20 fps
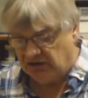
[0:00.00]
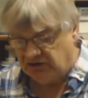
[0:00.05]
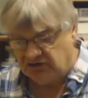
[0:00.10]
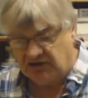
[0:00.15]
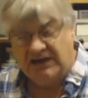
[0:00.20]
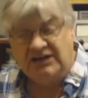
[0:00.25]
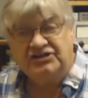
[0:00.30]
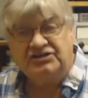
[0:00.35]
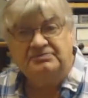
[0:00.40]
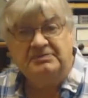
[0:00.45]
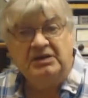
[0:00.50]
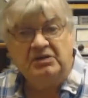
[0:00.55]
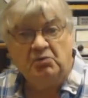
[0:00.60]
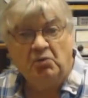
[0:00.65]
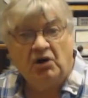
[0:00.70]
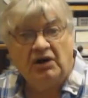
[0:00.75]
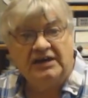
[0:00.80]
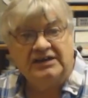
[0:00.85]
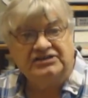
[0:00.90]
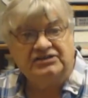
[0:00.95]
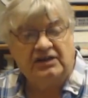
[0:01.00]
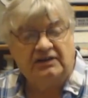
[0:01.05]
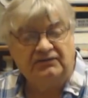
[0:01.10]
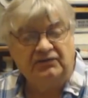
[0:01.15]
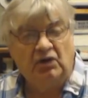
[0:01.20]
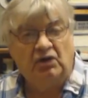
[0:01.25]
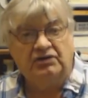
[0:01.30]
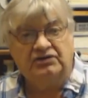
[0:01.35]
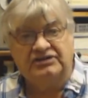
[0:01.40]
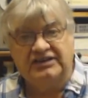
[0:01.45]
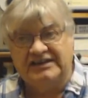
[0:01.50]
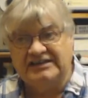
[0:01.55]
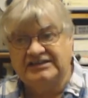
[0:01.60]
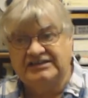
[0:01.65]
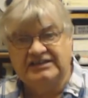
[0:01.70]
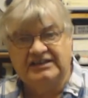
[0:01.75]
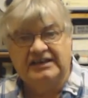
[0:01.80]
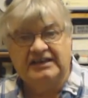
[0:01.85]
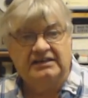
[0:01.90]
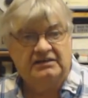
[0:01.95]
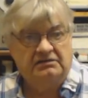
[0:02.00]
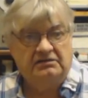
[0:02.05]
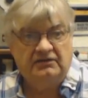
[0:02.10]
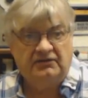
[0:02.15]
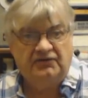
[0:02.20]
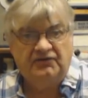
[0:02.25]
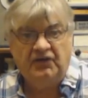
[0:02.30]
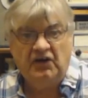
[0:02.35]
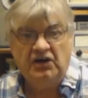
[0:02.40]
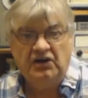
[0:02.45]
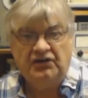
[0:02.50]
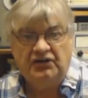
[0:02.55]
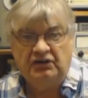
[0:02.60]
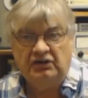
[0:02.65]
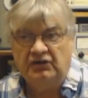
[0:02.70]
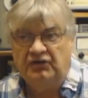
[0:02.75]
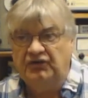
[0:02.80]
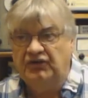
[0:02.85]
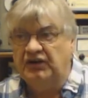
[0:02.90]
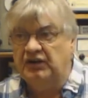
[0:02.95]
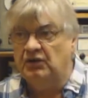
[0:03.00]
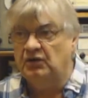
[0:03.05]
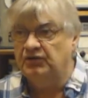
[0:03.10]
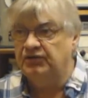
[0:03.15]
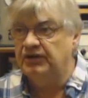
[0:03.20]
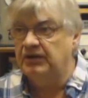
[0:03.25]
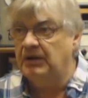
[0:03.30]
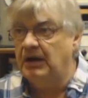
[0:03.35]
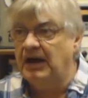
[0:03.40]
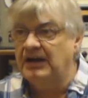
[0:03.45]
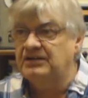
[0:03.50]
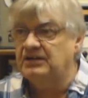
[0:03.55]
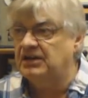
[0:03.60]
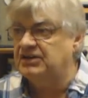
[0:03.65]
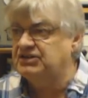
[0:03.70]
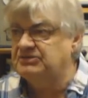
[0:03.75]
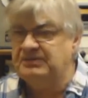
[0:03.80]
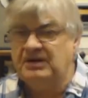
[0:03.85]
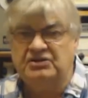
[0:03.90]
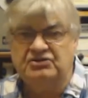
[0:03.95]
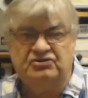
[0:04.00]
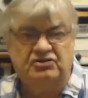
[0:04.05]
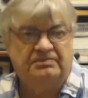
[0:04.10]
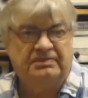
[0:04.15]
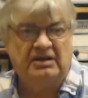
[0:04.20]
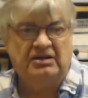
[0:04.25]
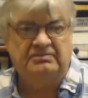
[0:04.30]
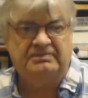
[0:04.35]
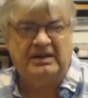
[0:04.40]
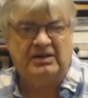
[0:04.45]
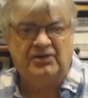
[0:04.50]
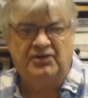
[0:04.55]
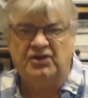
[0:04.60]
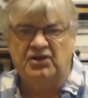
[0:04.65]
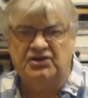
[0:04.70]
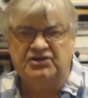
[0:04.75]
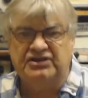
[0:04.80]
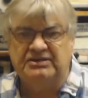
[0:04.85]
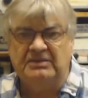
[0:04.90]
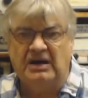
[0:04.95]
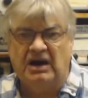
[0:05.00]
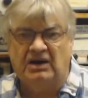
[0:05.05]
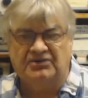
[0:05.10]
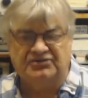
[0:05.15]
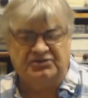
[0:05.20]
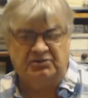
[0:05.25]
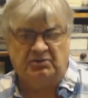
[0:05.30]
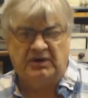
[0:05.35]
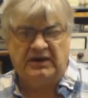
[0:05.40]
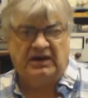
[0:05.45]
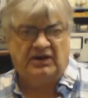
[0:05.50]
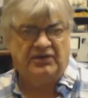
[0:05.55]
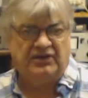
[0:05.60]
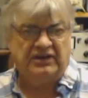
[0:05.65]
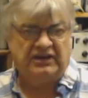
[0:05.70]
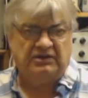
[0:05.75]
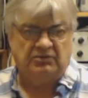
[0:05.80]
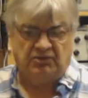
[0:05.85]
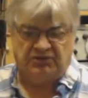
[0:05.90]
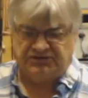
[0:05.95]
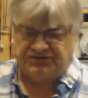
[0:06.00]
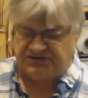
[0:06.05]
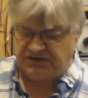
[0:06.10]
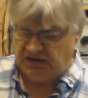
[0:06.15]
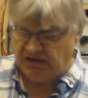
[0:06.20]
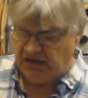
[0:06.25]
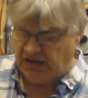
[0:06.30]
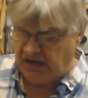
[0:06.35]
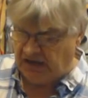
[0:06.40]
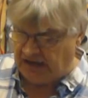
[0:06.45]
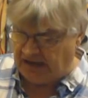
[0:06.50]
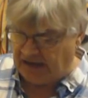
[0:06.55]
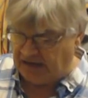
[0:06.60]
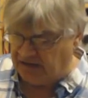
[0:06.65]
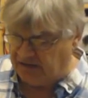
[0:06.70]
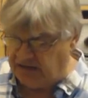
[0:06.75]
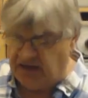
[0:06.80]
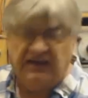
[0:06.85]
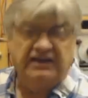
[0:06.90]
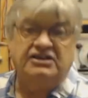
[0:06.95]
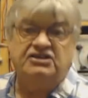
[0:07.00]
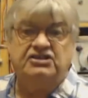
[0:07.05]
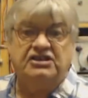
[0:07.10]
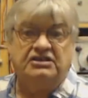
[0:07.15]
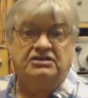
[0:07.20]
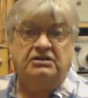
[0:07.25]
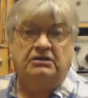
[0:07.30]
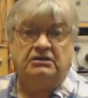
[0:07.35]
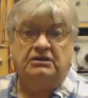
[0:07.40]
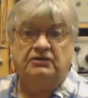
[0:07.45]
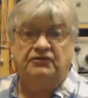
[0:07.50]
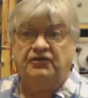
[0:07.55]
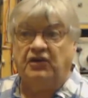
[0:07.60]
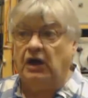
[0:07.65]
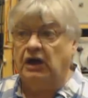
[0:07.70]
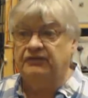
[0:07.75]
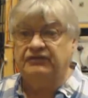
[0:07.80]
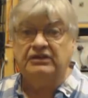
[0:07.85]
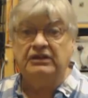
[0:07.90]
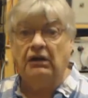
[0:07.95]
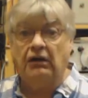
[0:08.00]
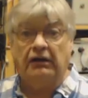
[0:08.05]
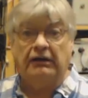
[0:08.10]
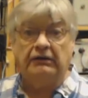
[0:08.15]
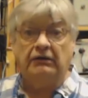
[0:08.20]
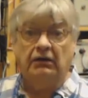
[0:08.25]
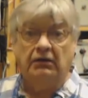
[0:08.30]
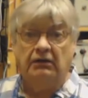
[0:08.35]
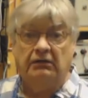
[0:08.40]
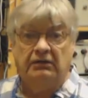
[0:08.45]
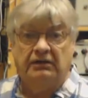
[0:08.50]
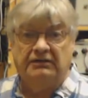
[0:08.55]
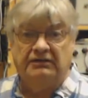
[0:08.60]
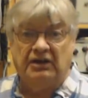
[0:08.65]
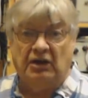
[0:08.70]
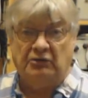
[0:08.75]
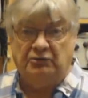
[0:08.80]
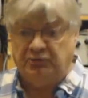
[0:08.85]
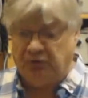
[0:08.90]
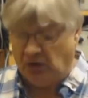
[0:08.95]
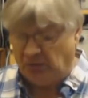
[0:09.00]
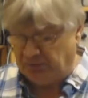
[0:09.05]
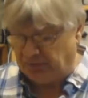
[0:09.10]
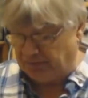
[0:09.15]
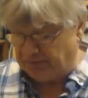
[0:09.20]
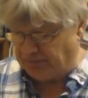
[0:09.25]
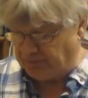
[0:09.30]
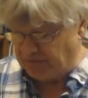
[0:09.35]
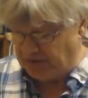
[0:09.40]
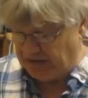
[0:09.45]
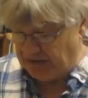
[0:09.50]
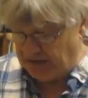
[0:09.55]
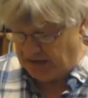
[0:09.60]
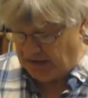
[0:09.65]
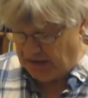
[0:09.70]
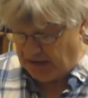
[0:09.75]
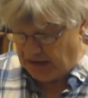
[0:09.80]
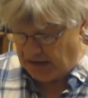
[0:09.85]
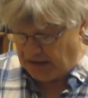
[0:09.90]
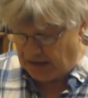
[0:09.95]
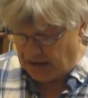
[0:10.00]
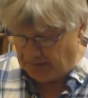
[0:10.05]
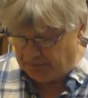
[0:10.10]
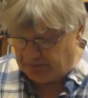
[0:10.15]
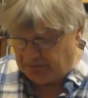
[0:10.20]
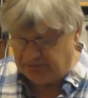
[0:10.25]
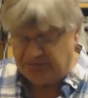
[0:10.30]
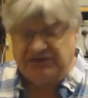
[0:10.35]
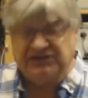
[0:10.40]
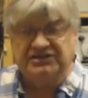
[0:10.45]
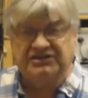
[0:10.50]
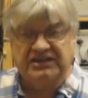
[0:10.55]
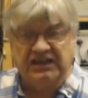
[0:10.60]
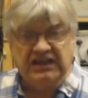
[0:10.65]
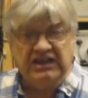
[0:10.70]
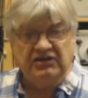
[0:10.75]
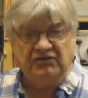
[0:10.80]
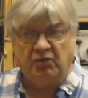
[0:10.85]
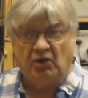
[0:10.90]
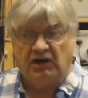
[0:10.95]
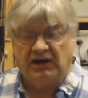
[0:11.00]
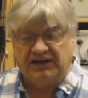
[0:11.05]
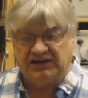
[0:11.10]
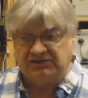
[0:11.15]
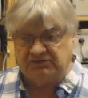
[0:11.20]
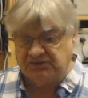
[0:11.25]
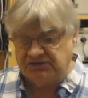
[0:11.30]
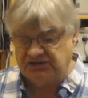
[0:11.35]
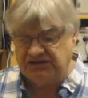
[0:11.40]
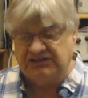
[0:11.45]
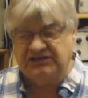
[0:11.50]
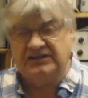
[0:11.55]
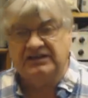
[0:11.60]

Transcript: Transmit wise, I've not tested it further afield than I spoke to a bloke about 30 miles away, I think it was, and yeah, he said, you're 5 and 9, no problem. But receive wise, which